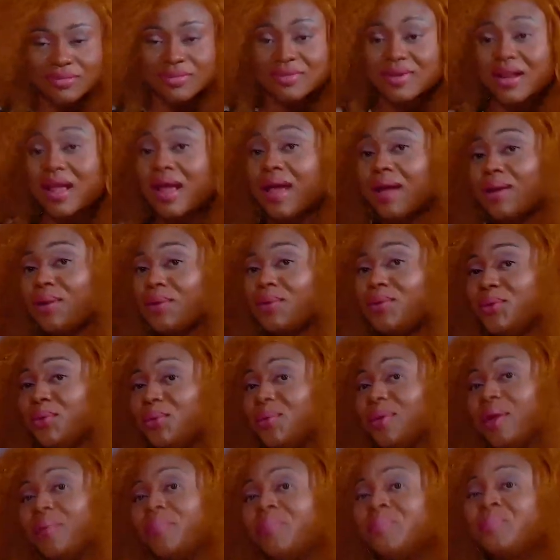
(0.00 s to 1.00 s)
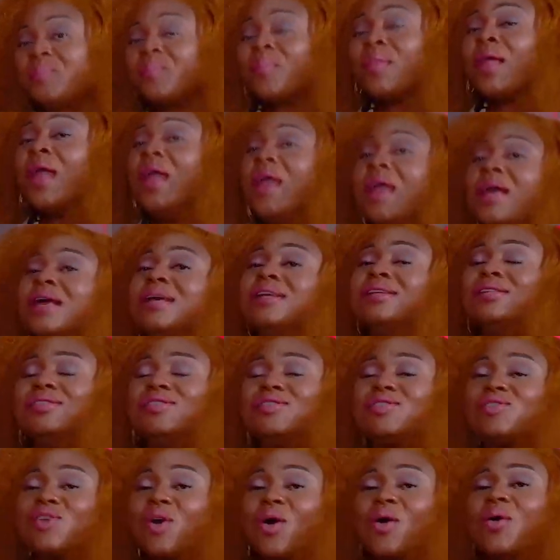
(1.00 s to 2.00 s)
I go nowhere.
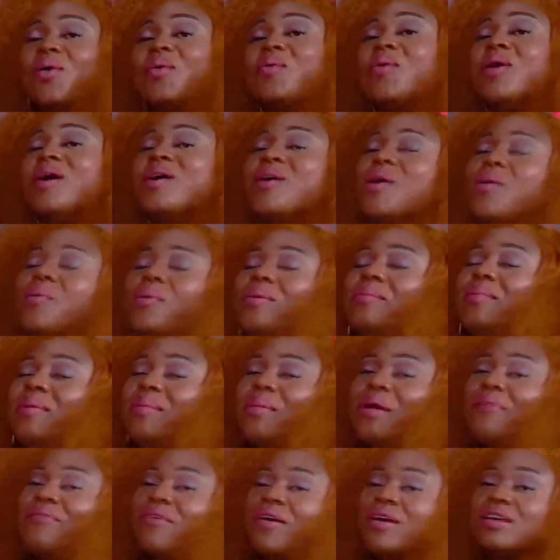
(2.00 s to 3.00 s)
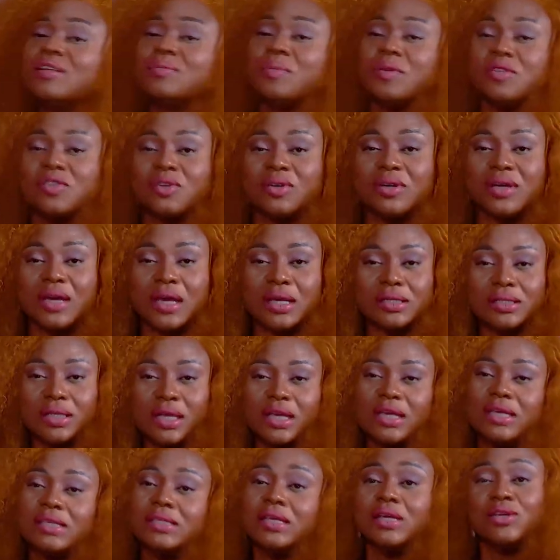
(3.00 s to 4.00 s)
So welcome with me, my very special guest.
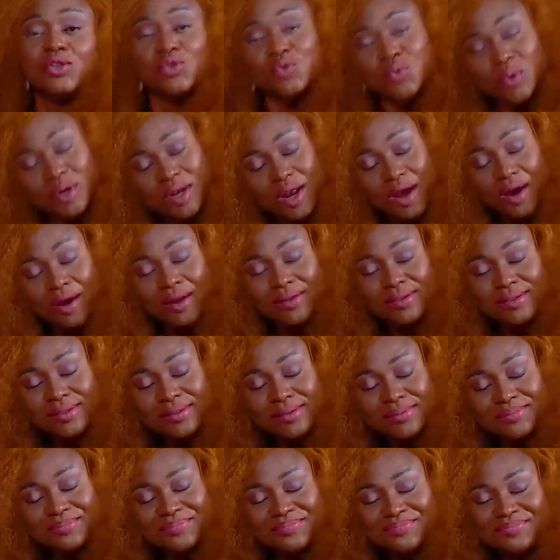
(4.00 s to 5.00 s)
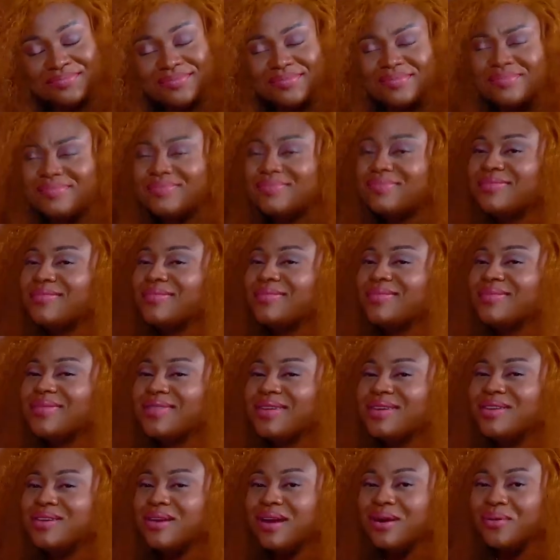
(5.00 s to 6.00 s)
He's a sweetheart.
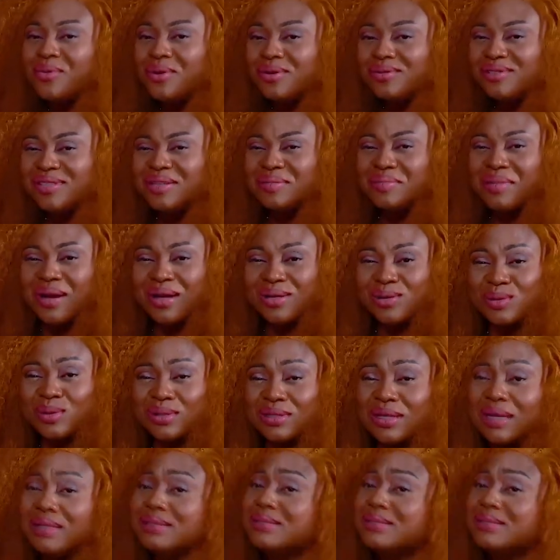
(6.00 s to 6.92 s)
Yeah, wondering, man, sweetheart.